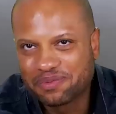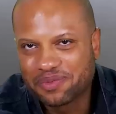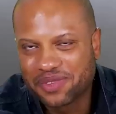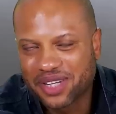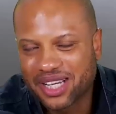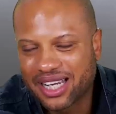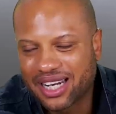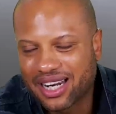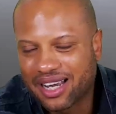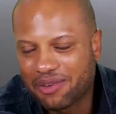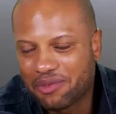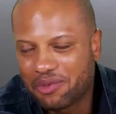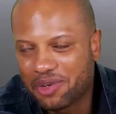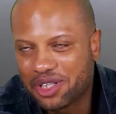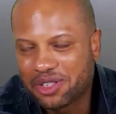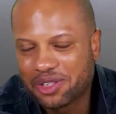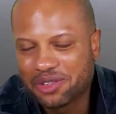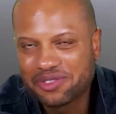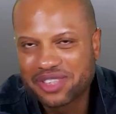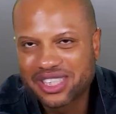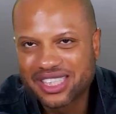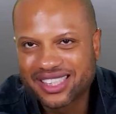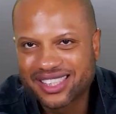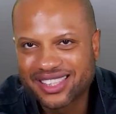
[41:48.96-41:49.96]
And I wonder
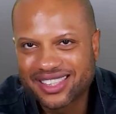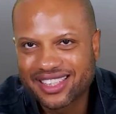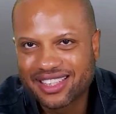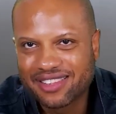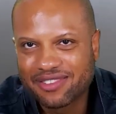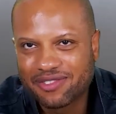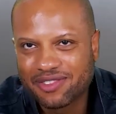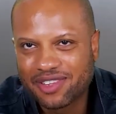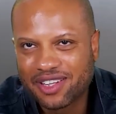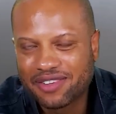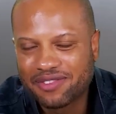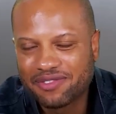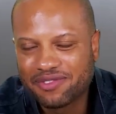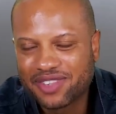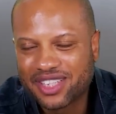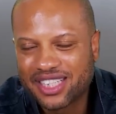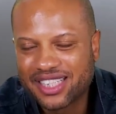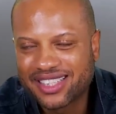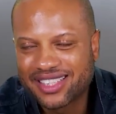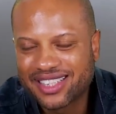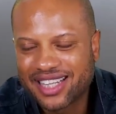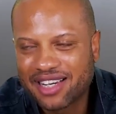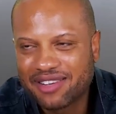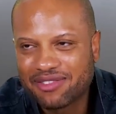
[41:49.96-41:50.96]
if this if, if
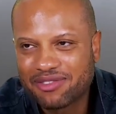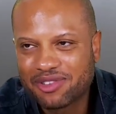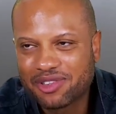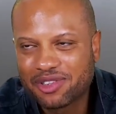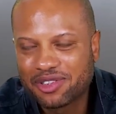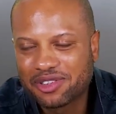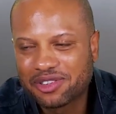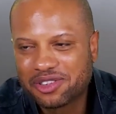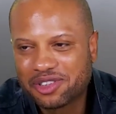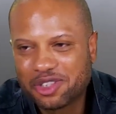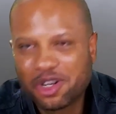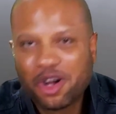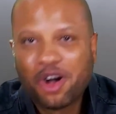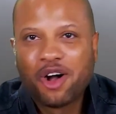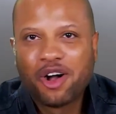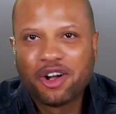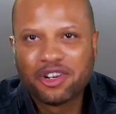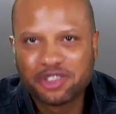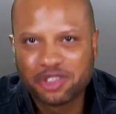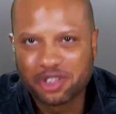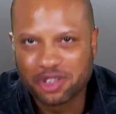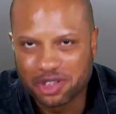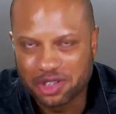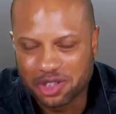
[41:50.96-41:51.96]
this ever
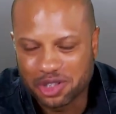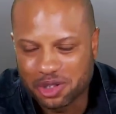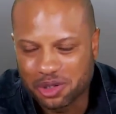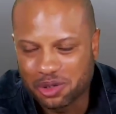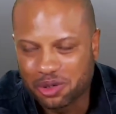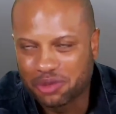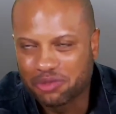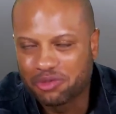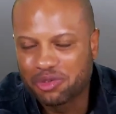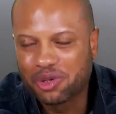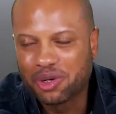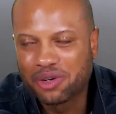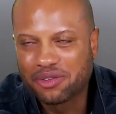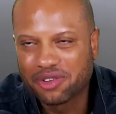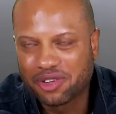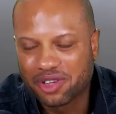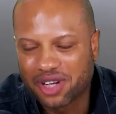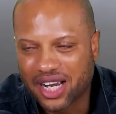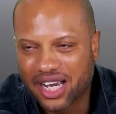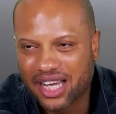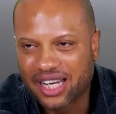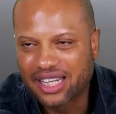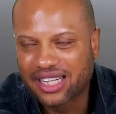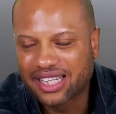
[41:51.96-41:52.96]
dawned on you, if you ever
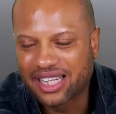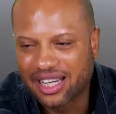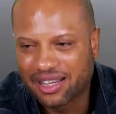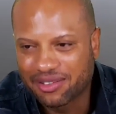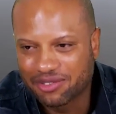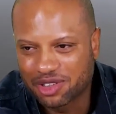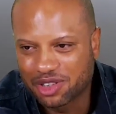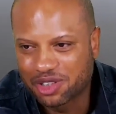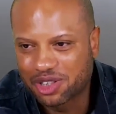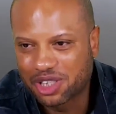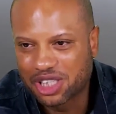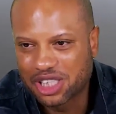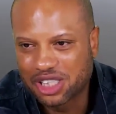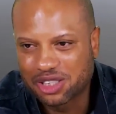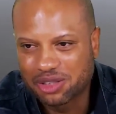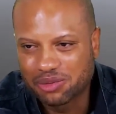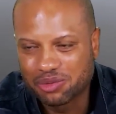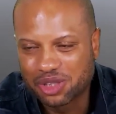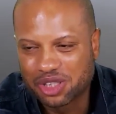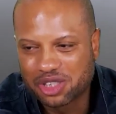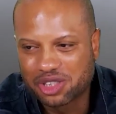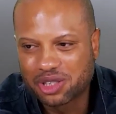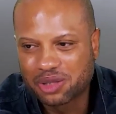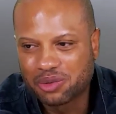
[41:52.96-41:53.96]
had a conversation
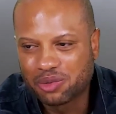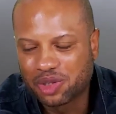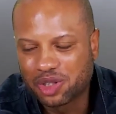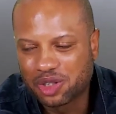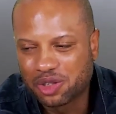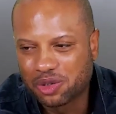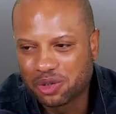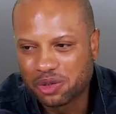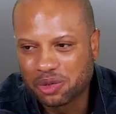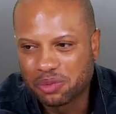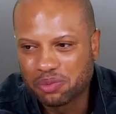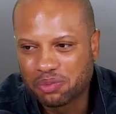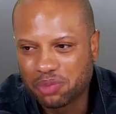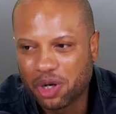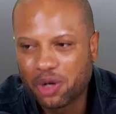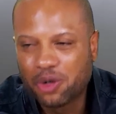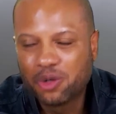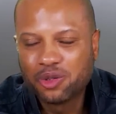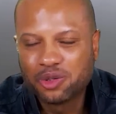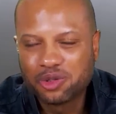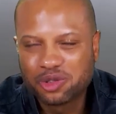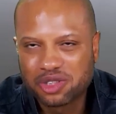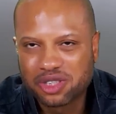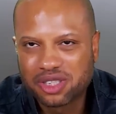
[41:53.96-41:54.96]
with someone who
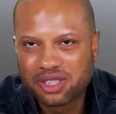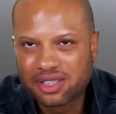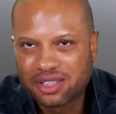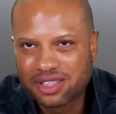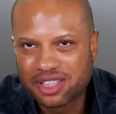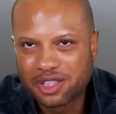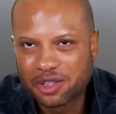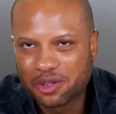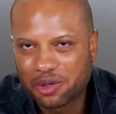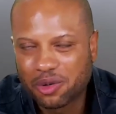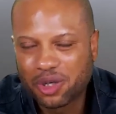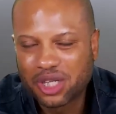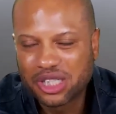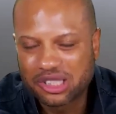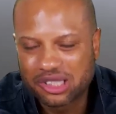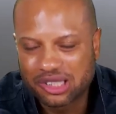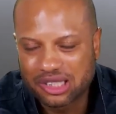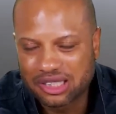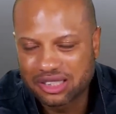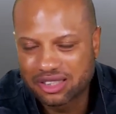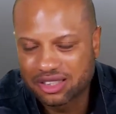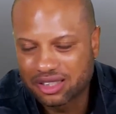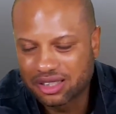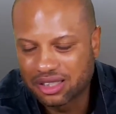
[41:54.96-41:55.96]
posed the
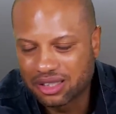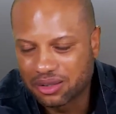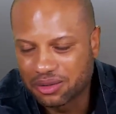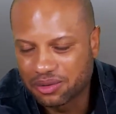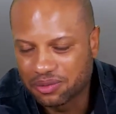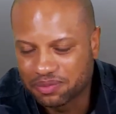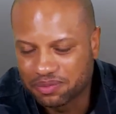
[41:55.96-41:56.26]
question to you